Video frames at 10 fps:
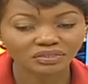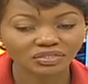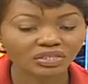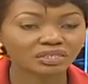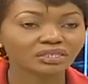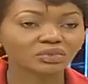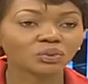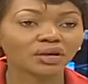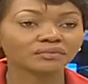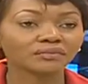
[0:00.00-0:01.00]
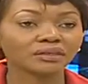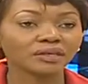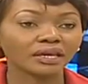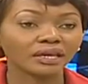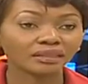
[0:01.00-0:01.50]
journey to have
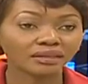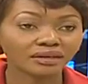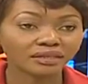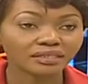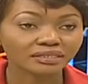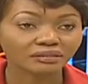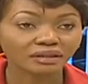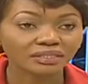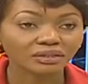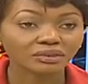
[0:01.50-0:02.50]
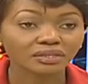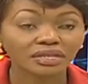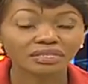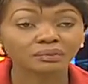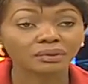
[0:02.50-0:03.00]
either interacted with
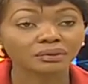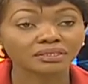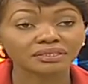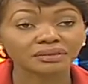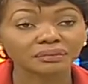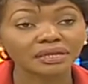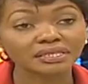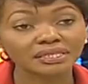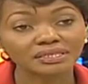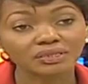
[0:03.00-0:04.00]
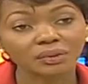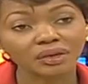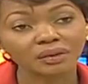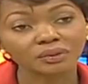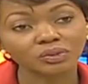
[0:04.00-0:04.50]
experienced mentors who are
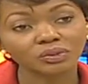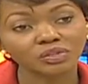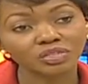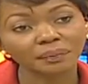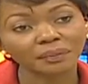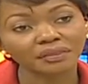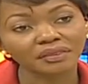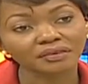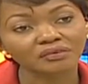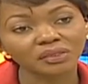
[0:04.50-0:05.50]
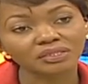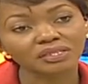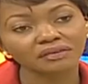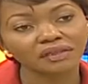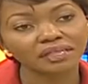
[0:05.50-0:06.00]
able to sharpen their voice
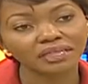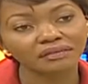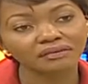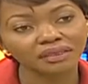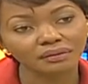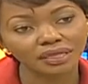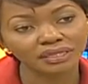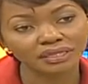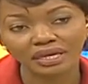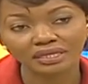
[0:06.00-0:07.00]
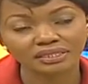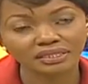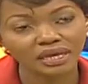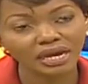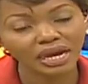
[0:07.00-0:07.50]
and even give them that guidance. How